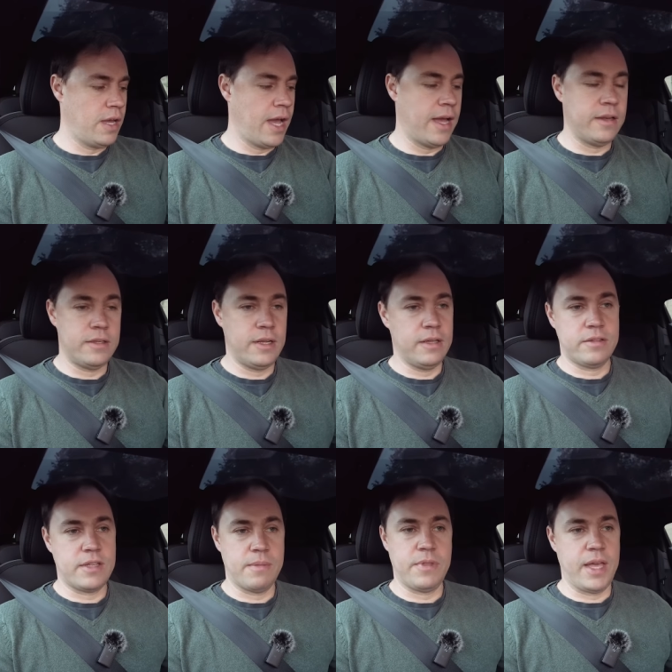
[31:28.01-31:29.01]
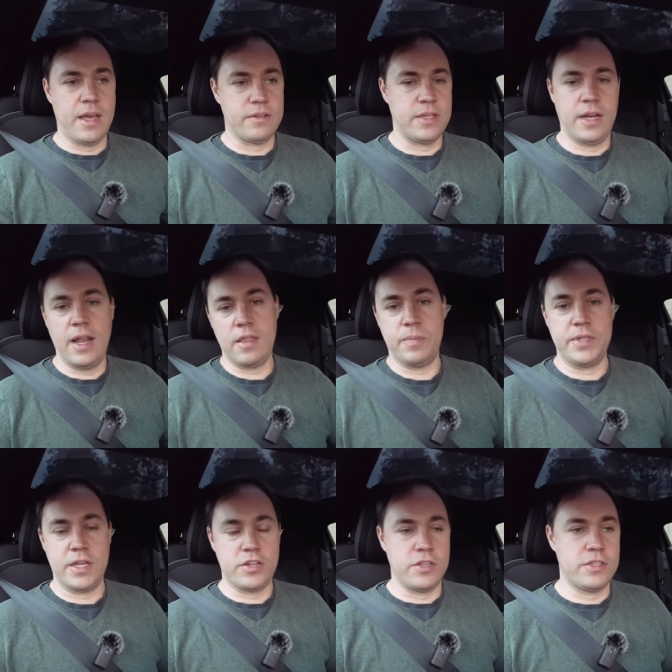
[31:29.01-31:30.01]
and something else in another
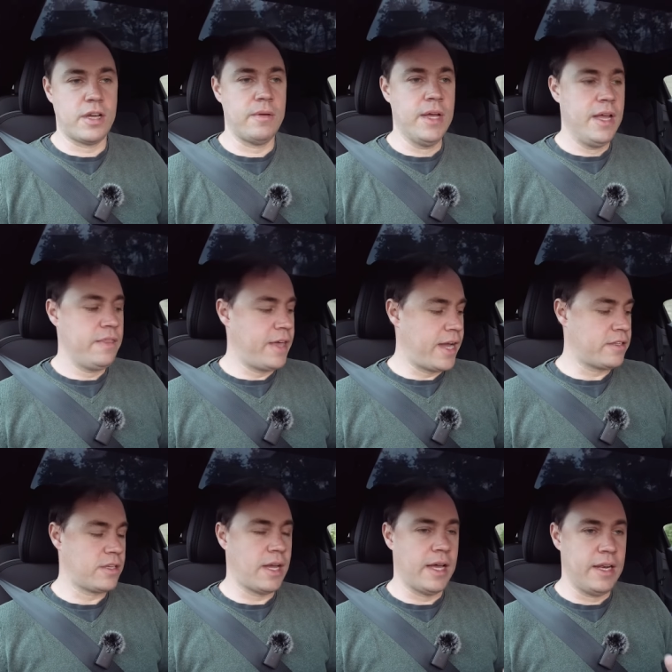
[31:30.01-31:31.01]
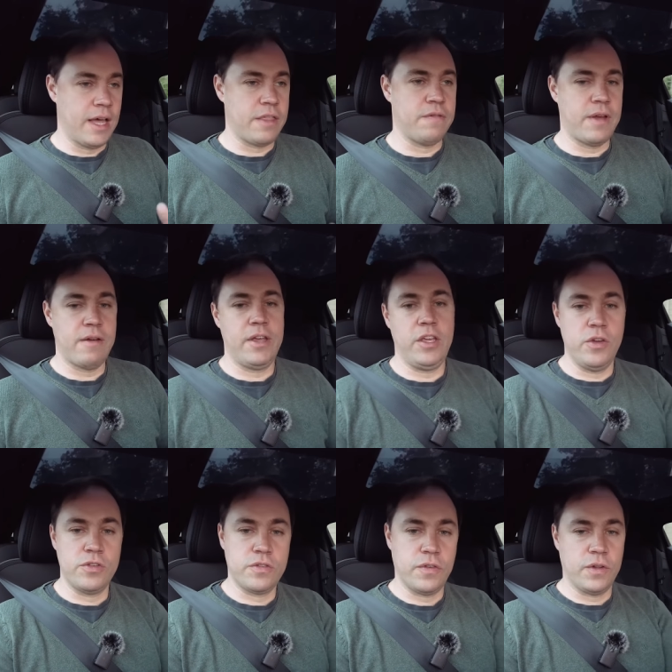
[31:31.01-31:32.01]
position. So that's another very
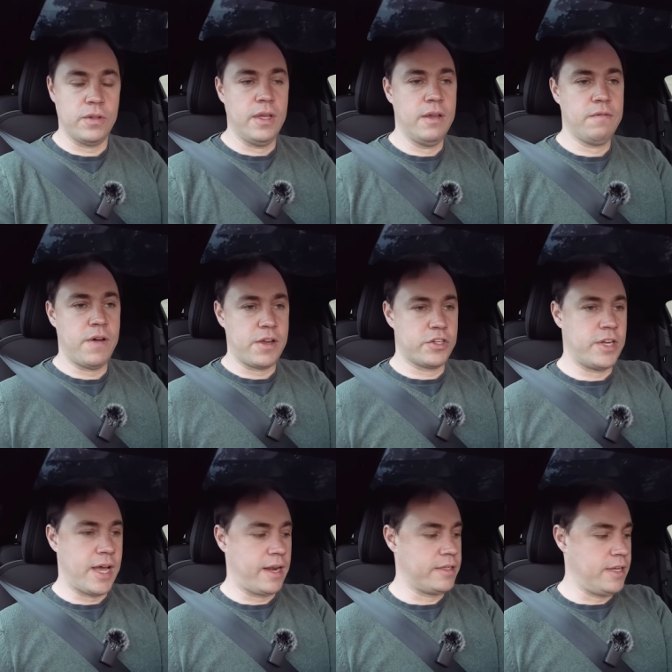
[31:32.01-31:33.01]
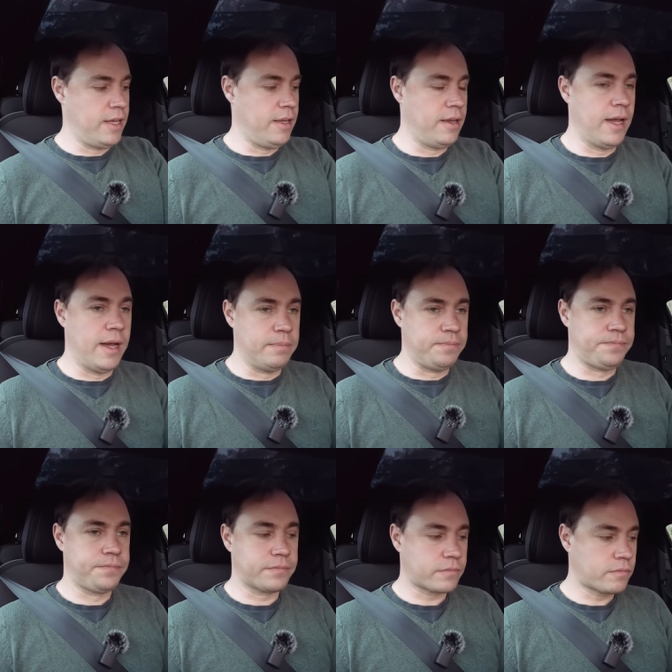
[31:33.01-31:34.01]
useful functionality um,
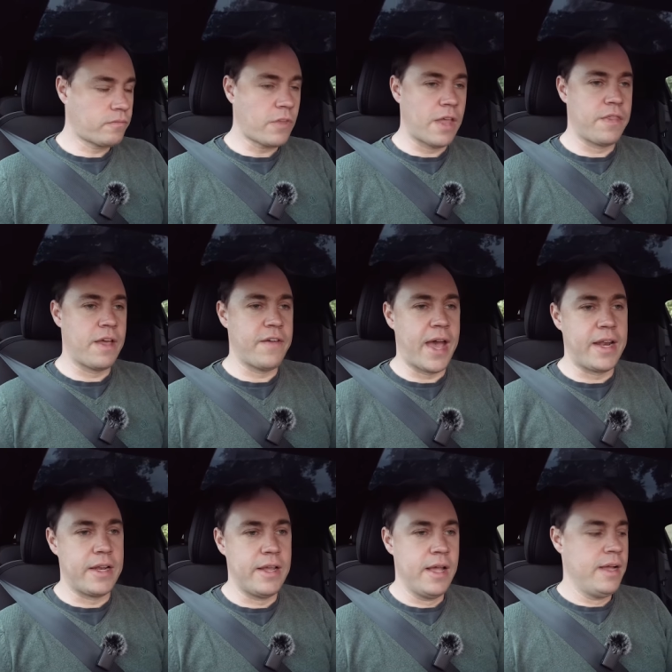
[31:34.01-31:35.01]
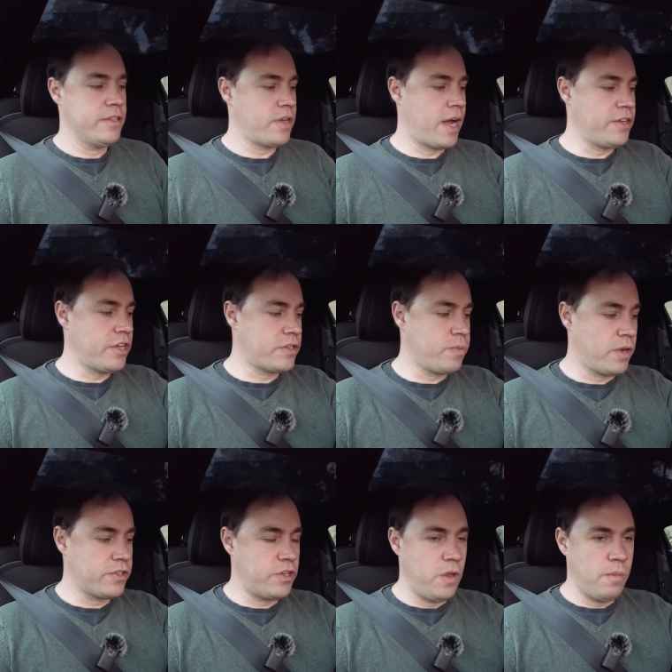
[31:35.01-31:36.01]
that they've added. So I just
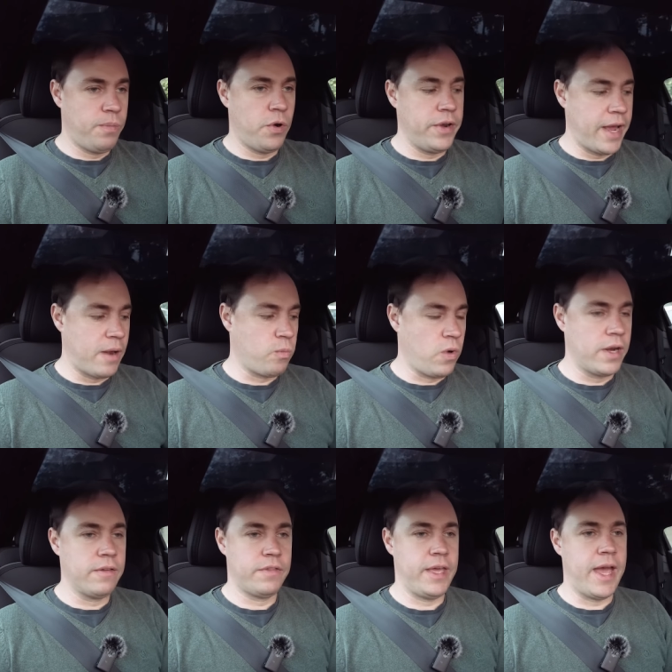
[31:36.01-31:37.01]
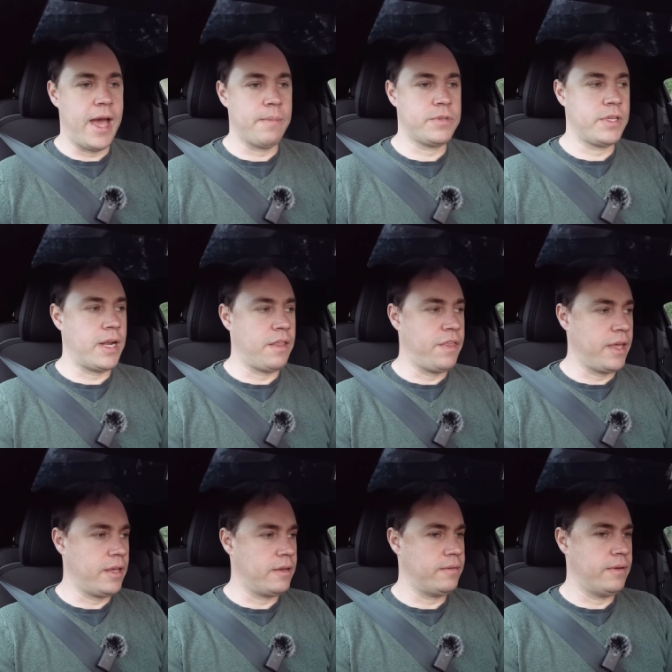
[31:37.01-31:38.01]
want to point out one of the apps that I
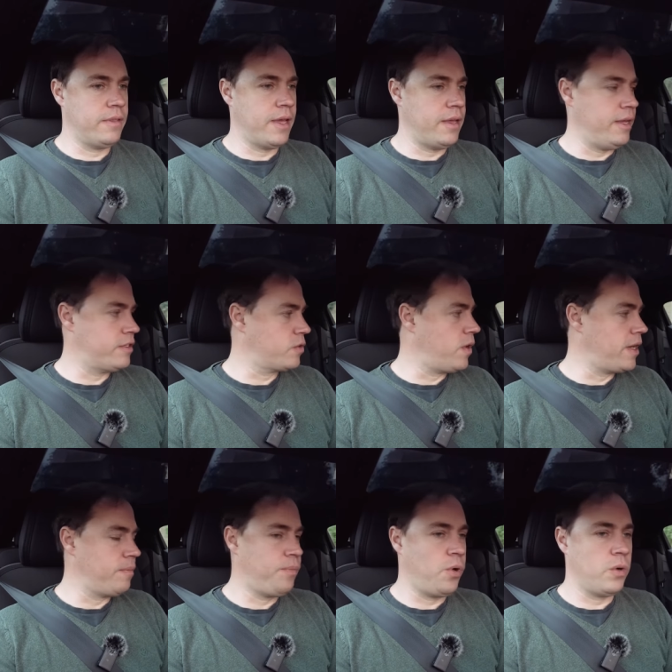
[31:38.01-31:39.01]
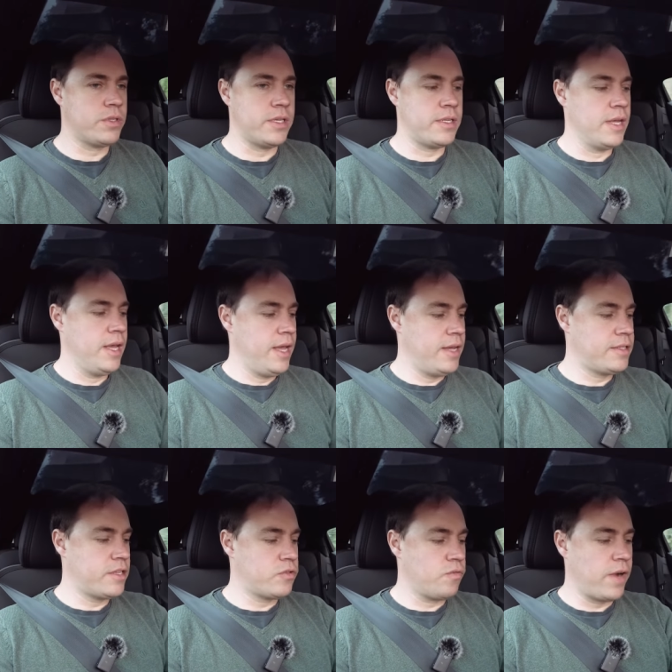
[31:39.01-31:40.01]
think that is quite important
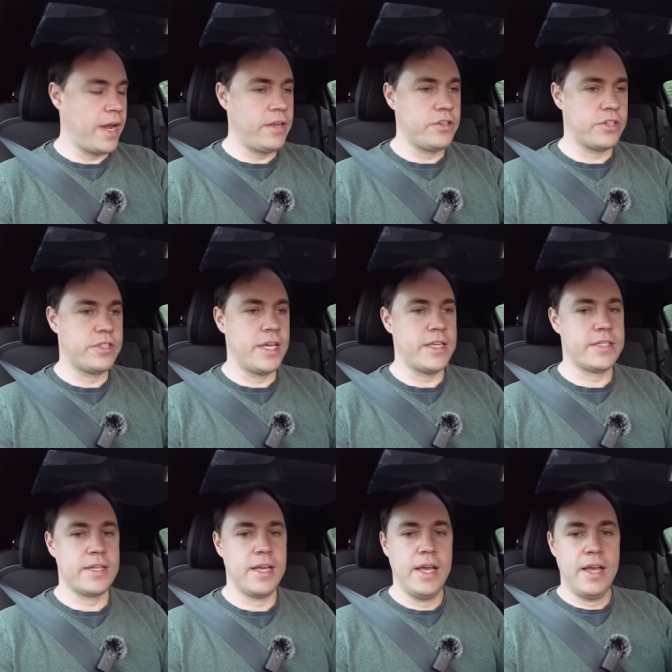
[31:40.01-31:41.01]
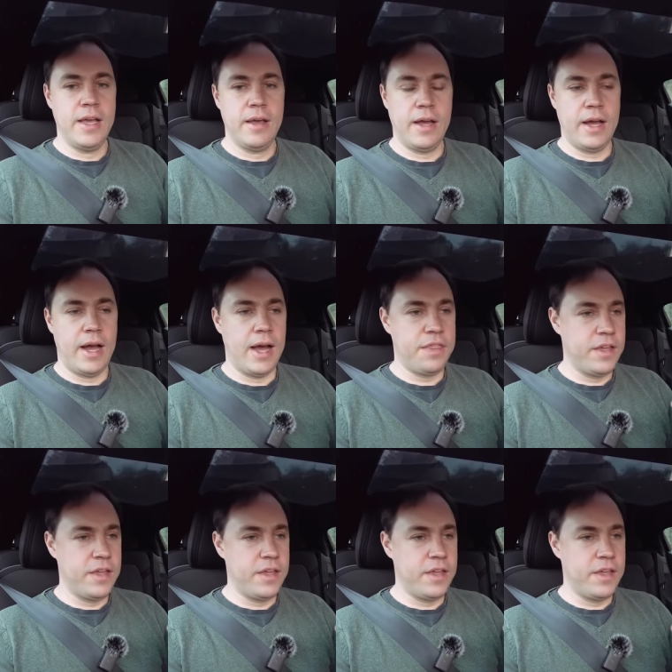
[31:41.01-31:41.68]
is this range assist. I